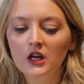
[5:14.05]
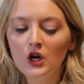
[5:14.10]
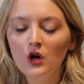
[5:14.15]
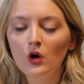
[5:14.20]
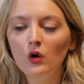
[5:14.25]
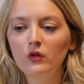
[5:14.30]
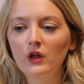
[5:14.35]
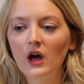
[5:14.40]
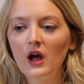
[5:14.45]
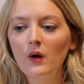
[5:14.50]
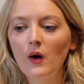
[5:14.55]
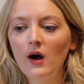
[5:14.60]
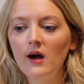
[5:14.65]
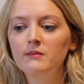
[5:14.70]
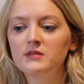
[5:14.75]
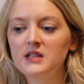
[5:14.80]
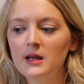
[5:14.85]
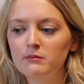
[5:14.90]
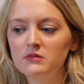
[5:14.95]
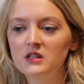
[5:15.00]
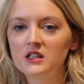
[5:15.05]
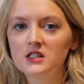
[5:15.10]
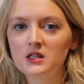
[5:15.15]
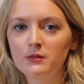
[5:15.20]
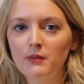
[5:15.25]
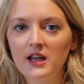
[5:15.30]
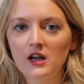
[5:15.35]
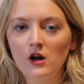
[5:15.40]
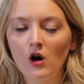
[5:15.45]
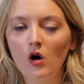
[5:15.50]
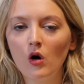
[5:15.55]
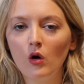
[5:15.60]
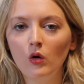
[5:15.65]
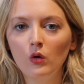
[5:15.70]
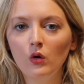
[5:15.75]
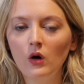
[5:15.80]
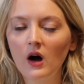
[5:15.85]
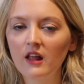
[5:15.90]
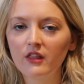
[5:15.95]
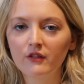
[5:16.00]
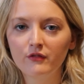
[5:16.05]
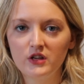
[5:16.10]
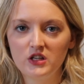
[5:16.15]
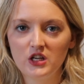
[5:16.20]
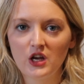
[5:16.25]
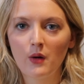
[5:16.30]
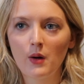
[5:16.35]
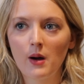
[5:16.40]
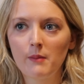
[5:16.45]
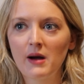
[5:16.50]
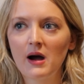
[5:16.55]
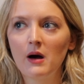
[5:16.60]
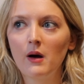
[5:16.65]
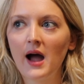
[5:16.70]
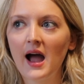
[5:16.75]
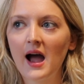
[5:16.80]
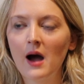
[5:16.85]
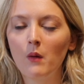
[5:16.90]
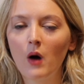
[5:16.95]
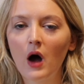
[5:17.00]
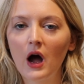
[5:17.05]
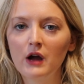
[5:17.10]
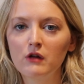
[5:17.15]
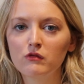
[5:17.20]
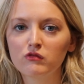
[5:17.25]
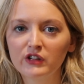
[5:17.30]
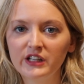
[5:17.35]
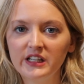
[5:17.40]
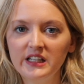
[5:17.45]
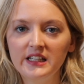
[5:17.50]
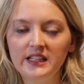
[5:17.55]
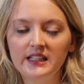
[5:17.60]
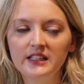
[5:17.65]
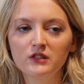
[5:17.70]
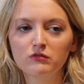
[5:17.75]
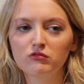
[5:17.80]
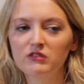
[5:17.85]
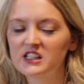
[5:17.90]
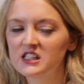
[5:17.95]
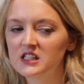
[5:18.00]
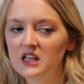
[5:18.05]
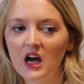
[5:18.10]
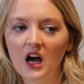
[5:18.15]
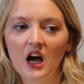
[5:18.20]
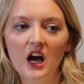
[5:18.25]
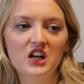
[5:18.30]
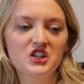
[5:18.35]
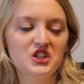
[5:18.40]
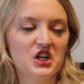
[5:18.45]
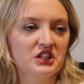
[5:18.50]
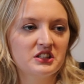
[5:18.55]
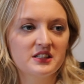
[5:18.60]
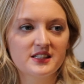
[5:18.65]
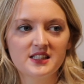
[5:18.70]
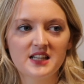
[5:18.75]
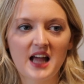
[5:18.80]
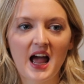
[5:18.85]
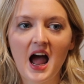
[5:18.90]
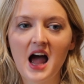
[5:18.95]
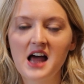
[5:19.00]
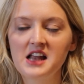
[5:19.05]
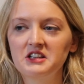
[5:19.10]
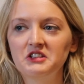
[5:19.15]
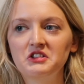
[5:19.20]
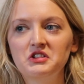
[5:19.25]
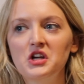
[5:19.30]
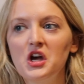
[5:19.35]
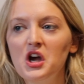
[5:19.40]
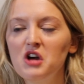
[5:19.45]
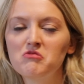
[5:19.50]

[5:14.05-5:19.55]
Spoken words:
although I'm tempted to make a whole other video about how I read, research, understand,